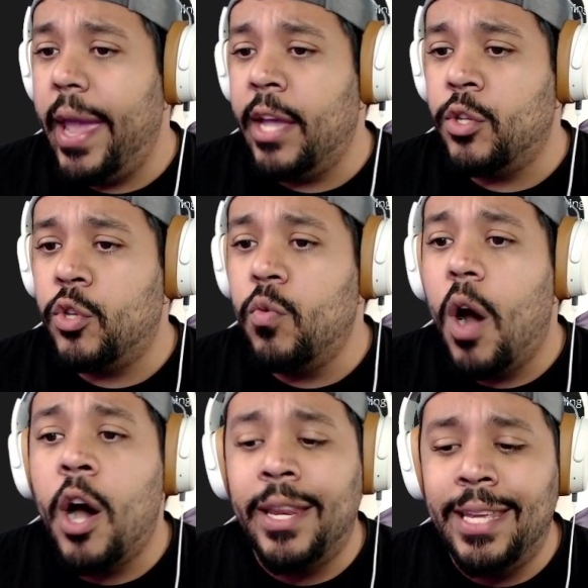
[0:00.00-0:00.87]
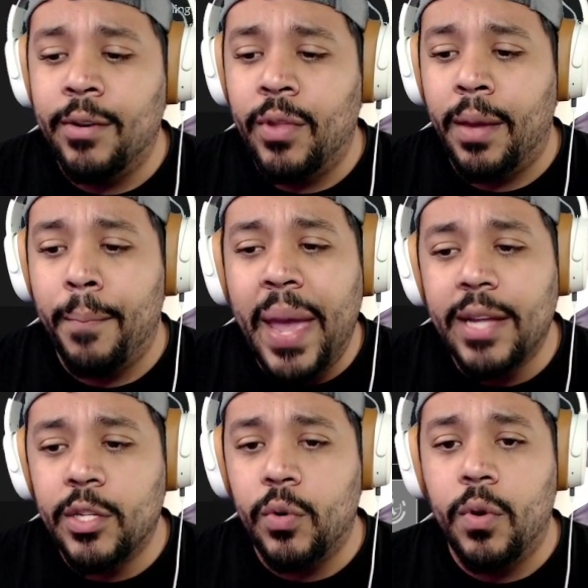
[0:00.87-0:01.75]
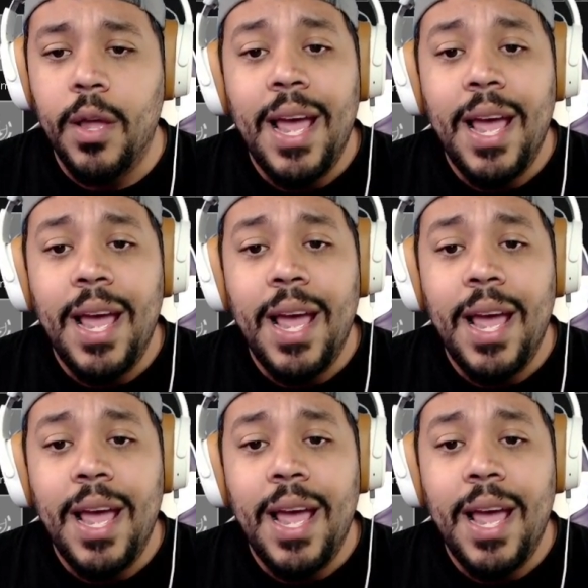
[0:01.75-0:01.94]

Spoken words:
into Unyielding Mantle.